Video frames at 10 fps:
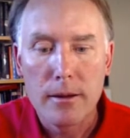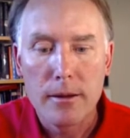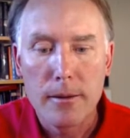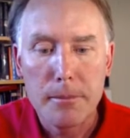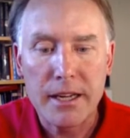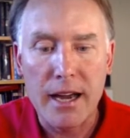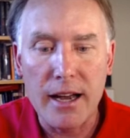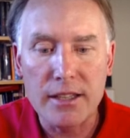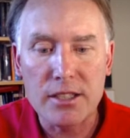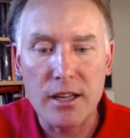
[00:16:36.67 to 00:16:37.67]

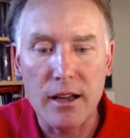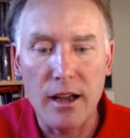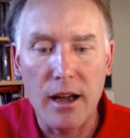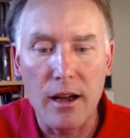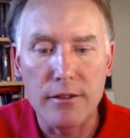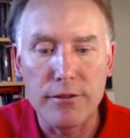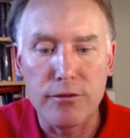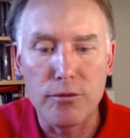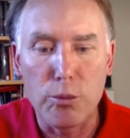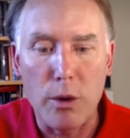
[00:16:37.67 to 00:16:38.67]
Because of
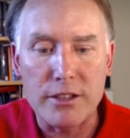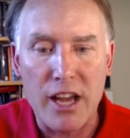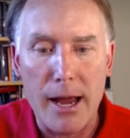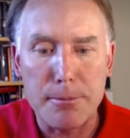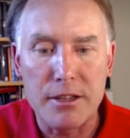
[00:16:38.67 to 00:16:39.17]
what's happened, the